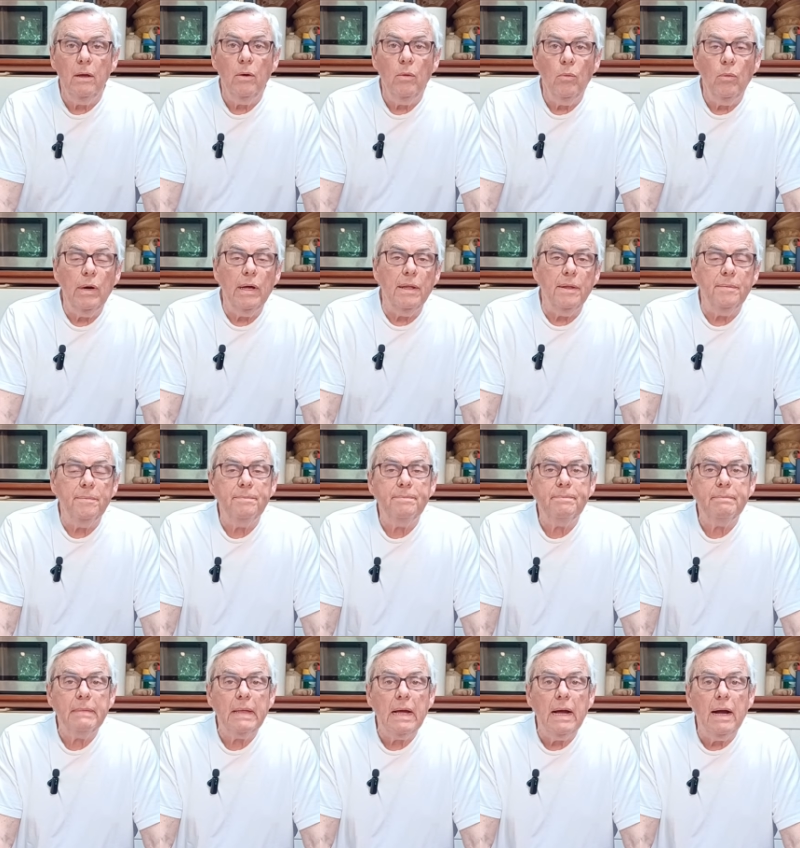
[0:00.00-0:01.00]
Well,
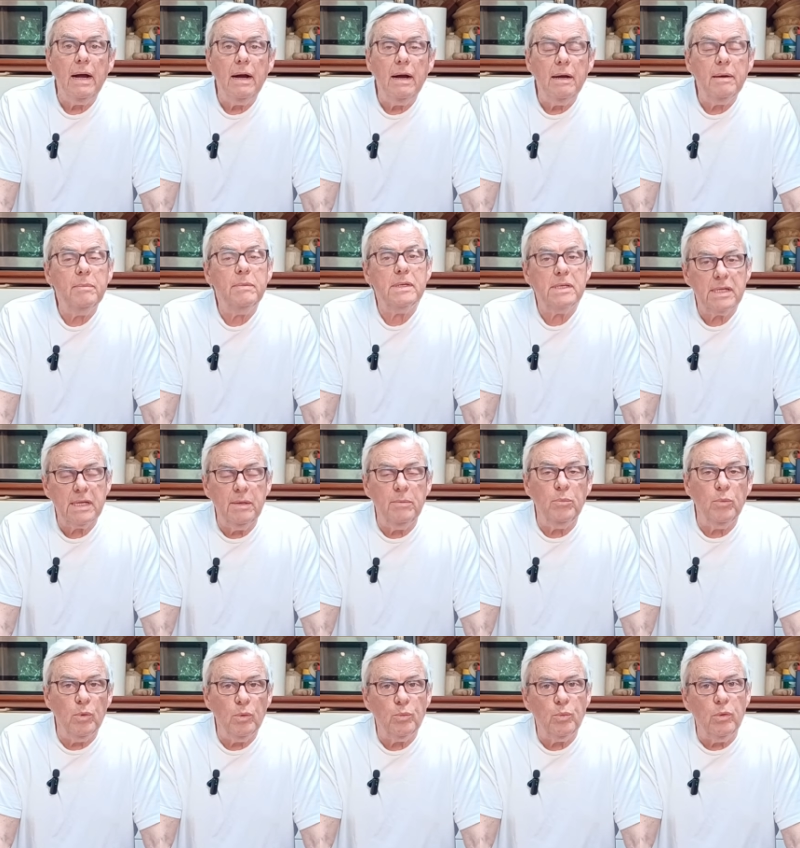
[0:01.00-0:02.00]
I'm the skimp
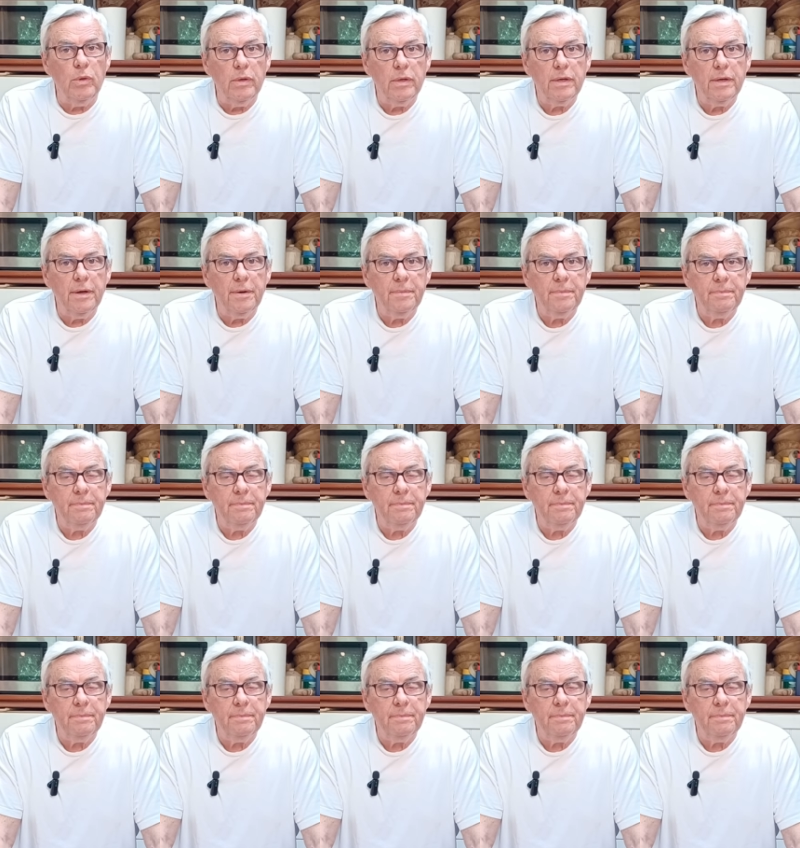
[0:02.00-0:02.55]
woodworker,